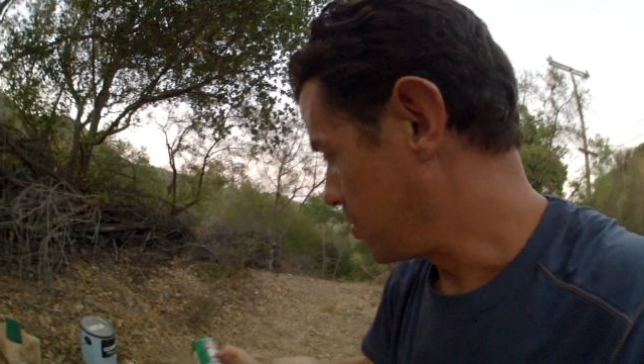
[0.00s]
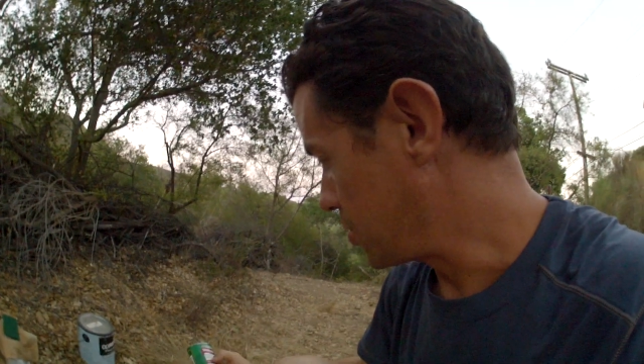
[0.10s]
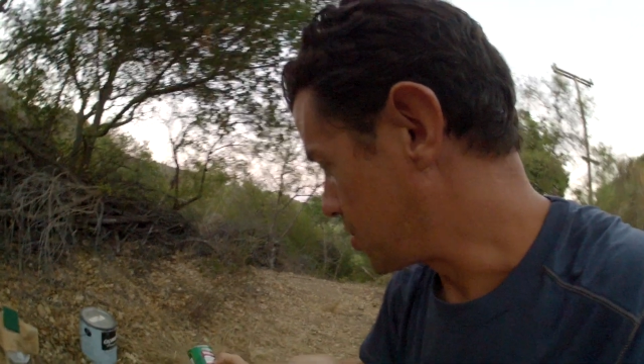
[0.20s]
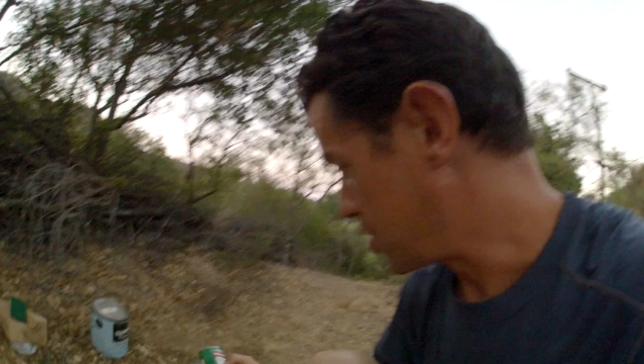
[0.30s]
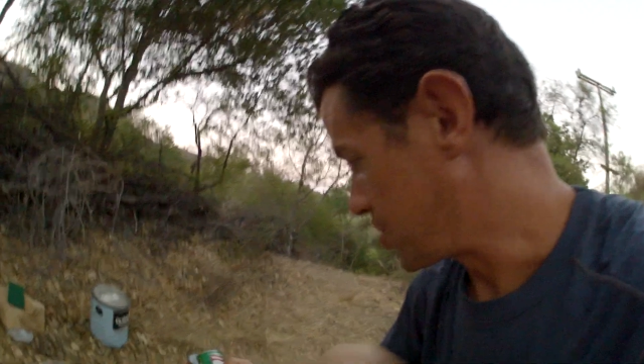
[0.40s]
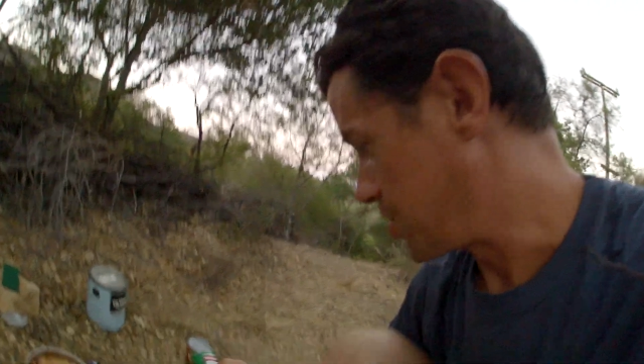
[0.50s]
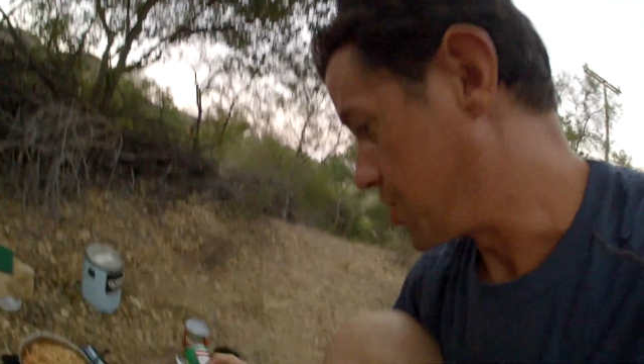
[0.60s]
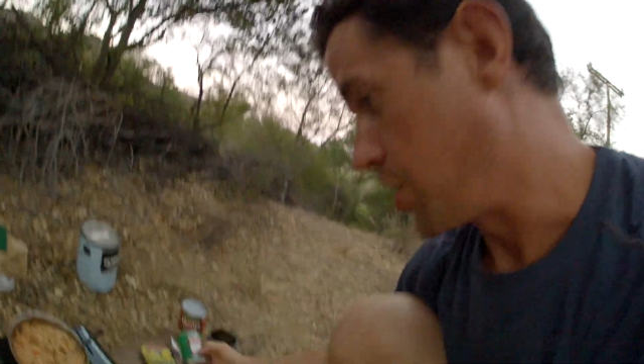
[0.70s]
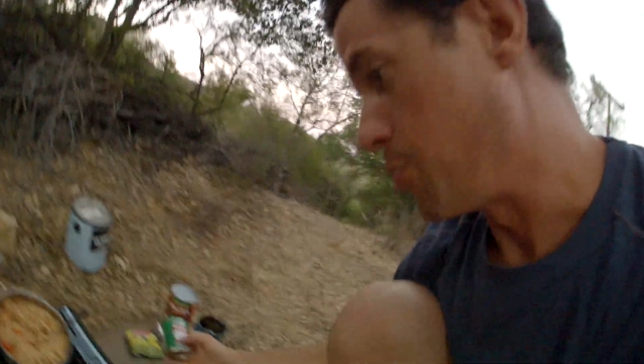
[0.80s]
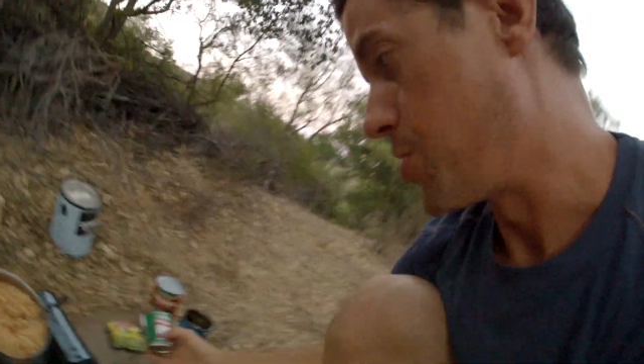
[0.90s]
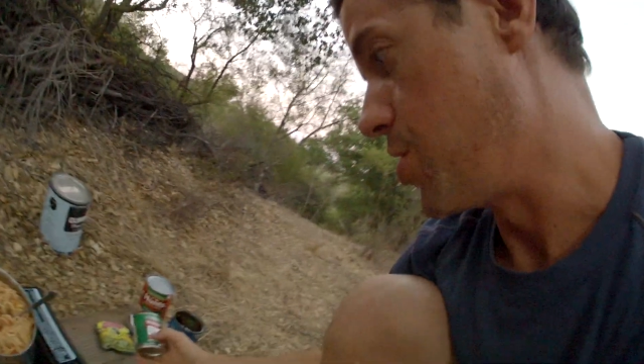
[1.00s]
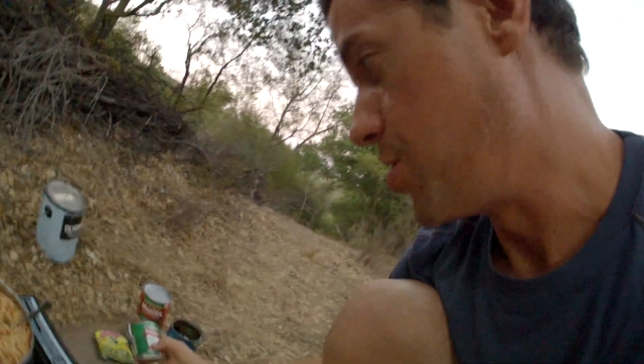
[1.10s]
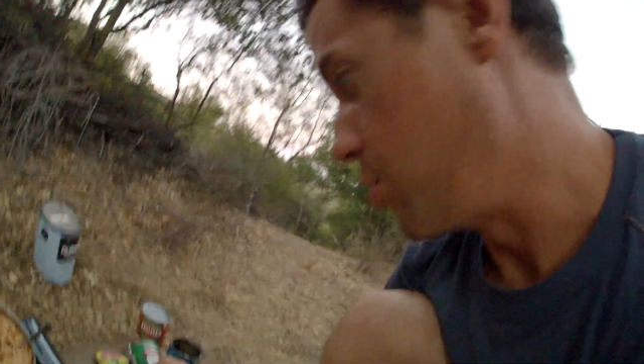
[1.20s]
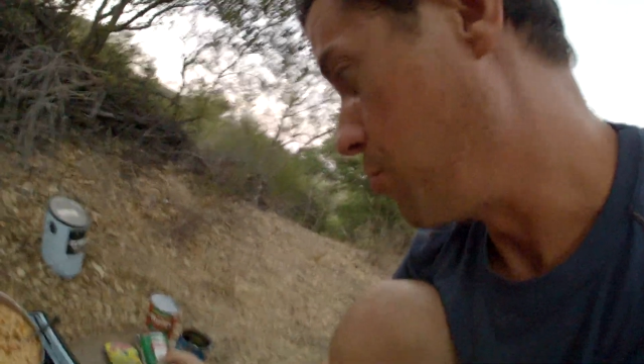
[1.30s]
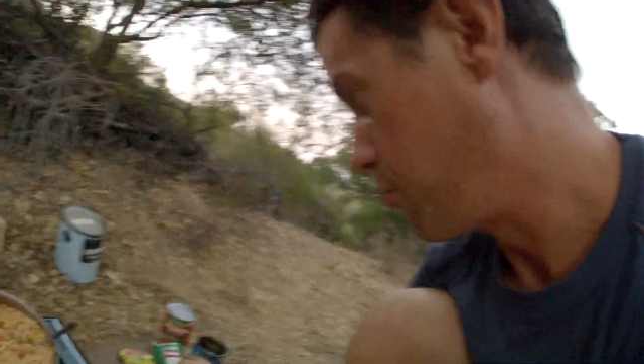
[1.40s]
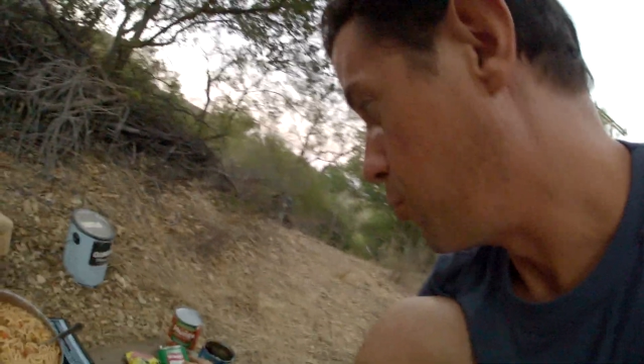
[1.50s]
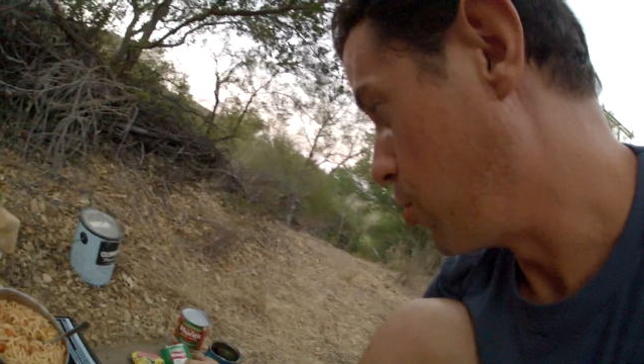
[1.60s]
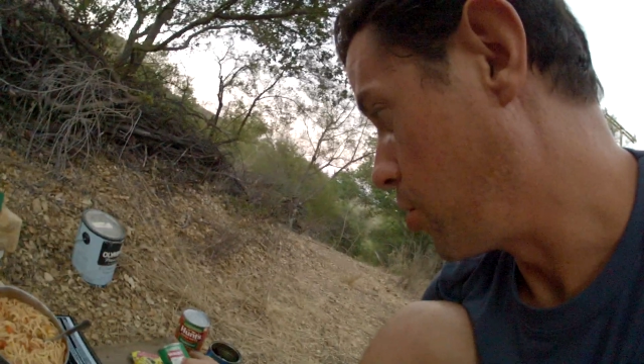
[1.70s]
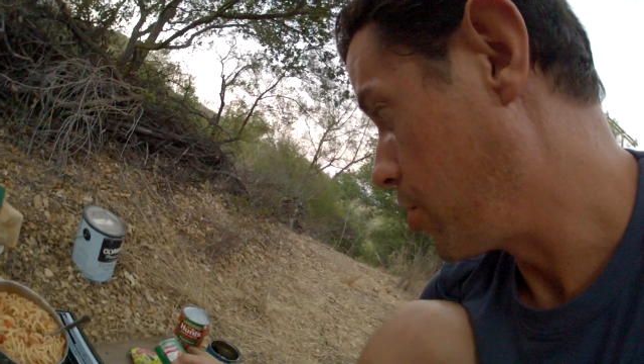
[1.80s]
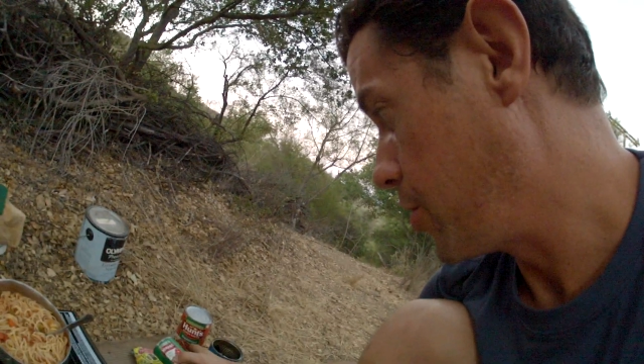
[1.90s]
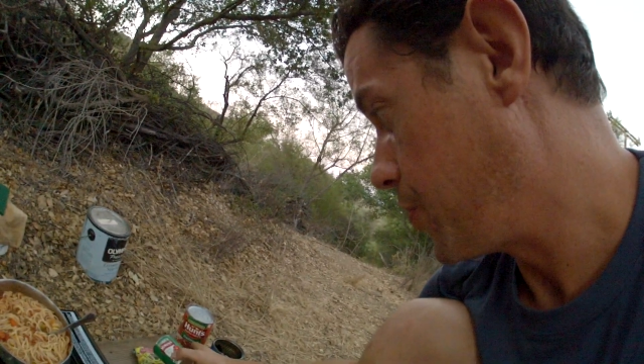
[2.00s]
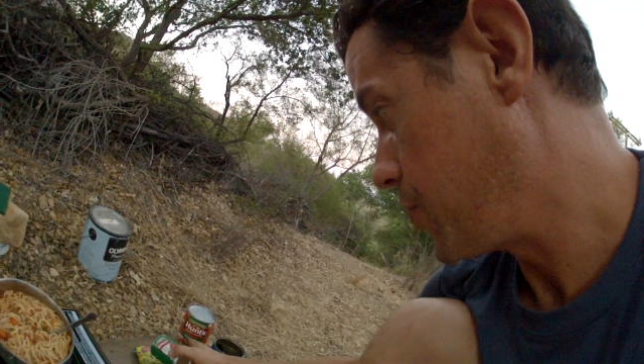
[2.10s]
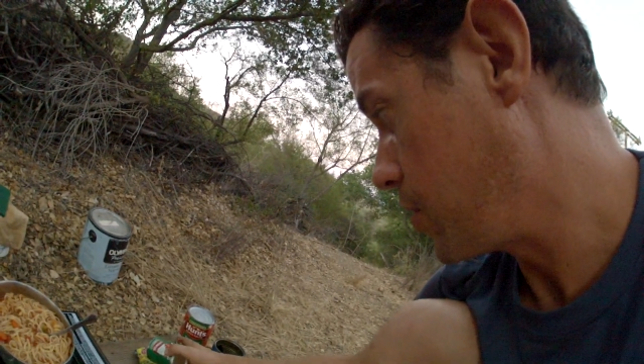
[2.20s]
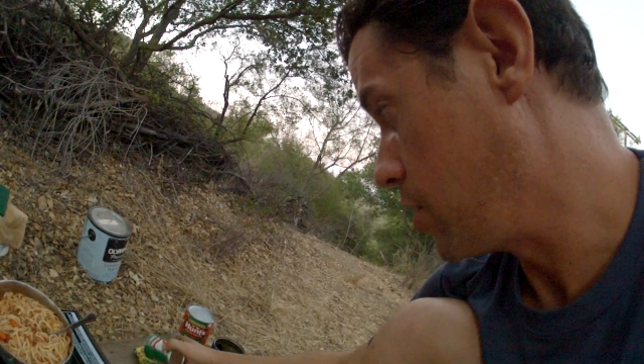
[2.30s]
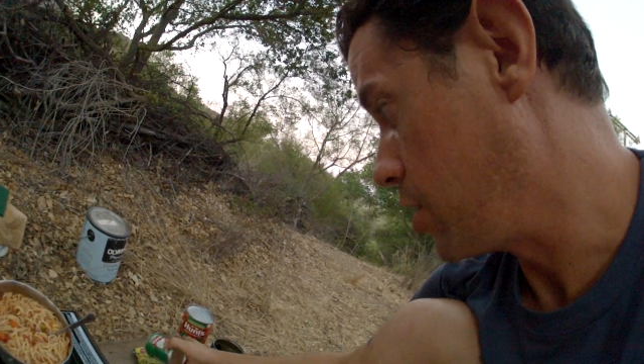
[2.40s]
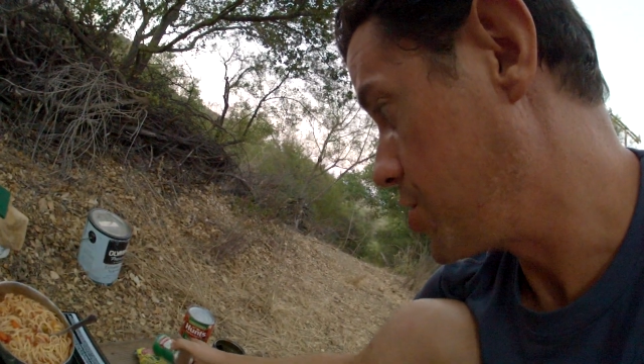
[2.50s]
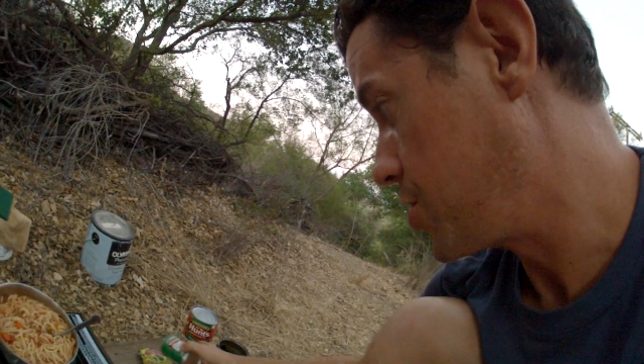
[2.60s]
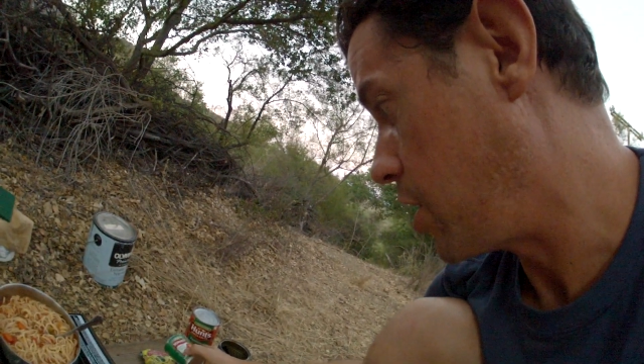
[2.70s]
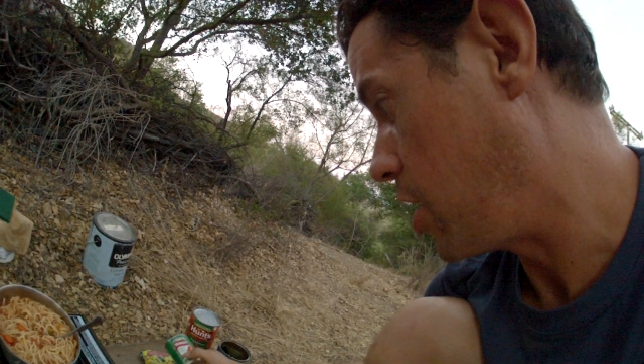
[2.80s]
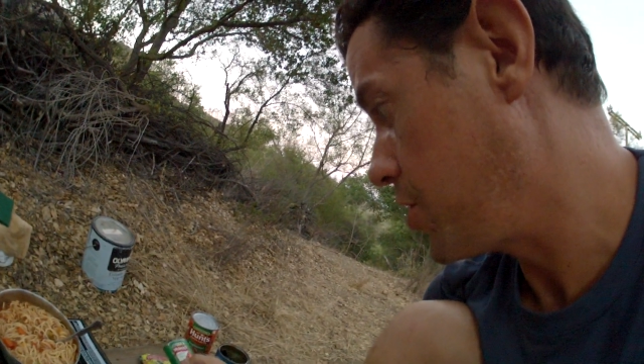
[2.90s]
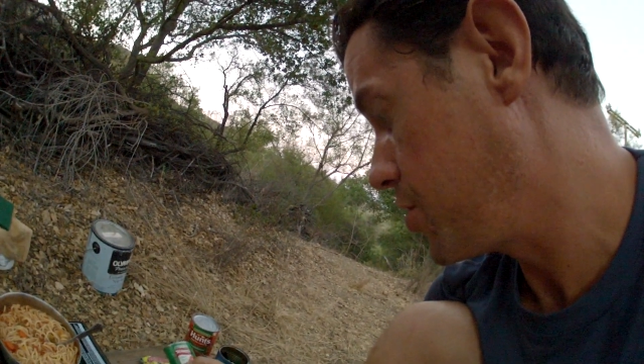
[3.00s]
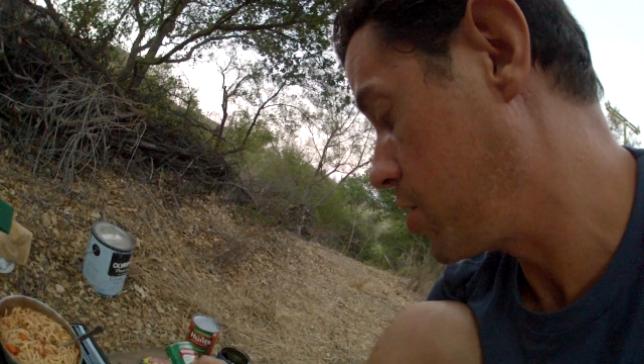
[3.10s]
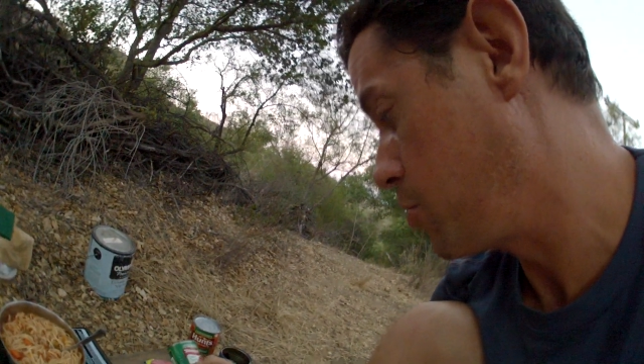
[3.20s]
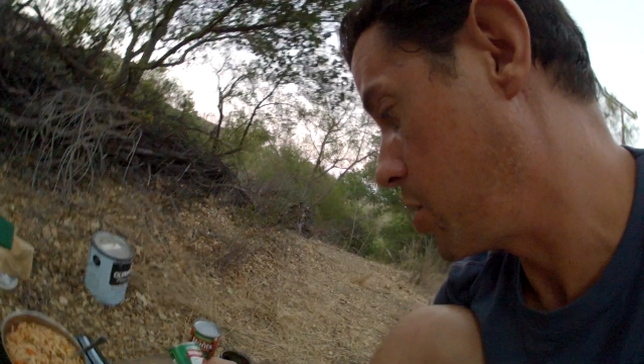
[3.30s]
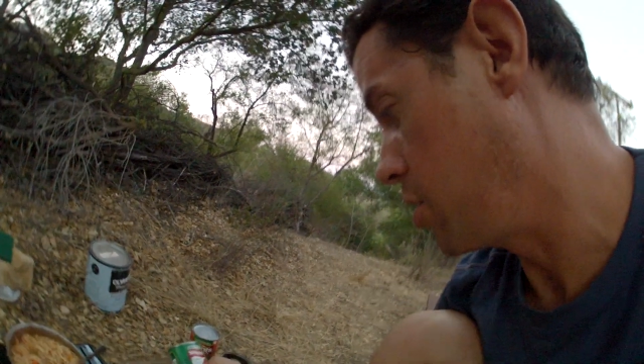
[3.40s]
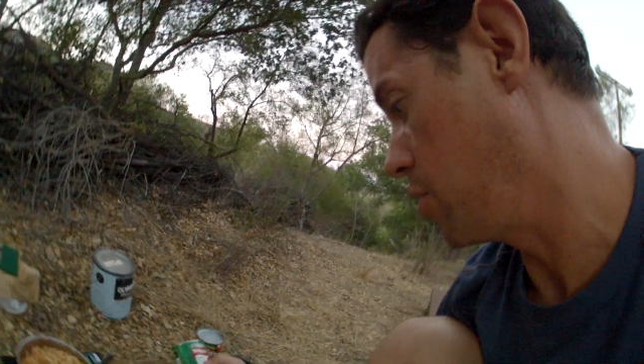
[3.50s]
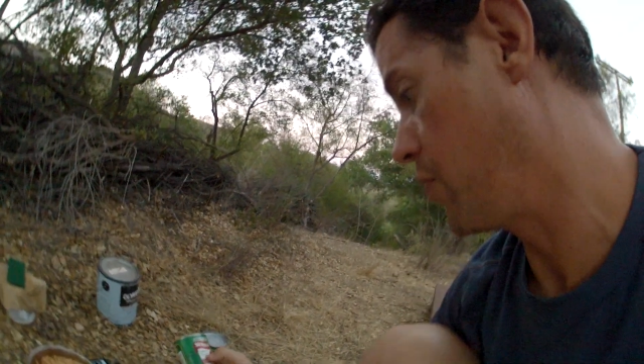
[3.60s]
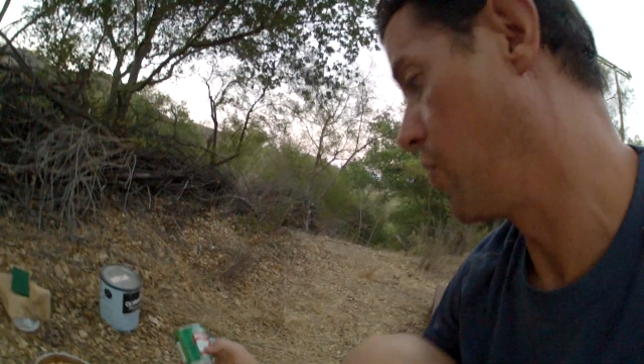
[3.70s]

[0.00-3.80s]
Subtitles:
This is just a substitute for sauce, but